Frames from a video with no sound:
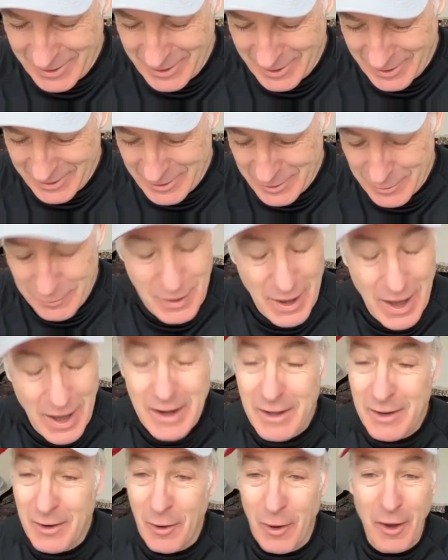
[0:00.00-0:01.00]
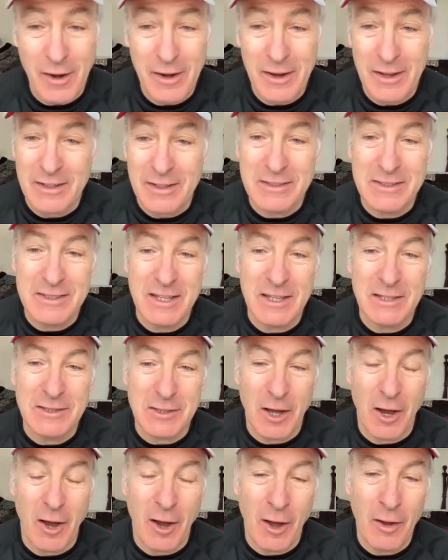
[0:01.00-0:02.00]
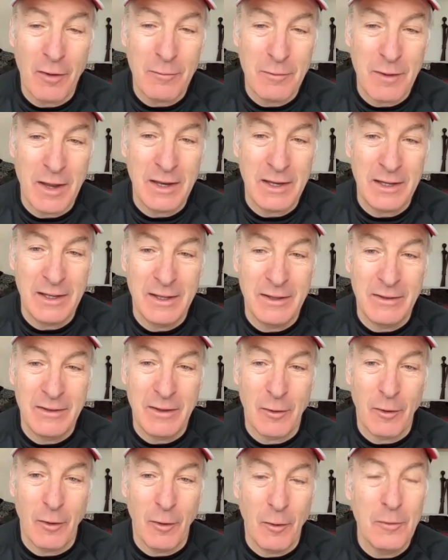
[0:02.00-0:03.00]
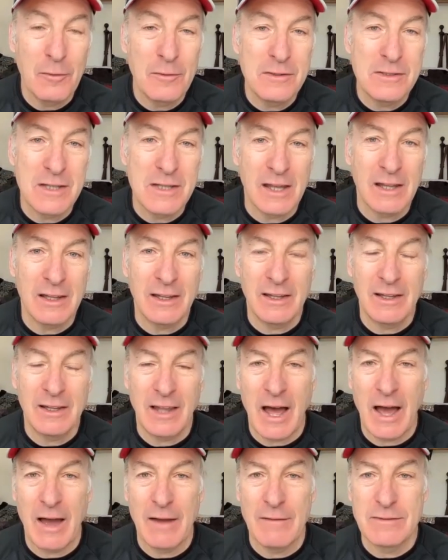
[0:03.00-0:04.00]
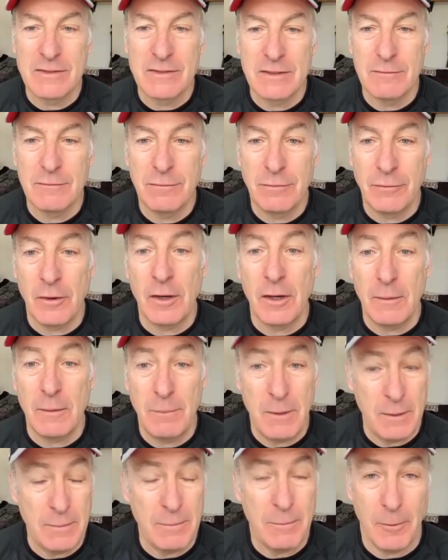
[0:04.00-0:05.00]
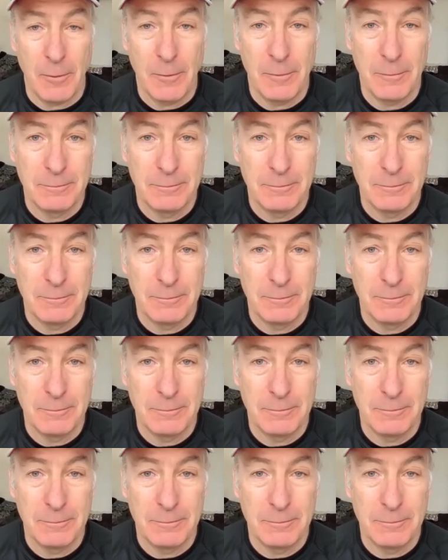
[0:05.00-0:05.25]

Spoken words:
you got an audience that's already in their own daily lives funny people.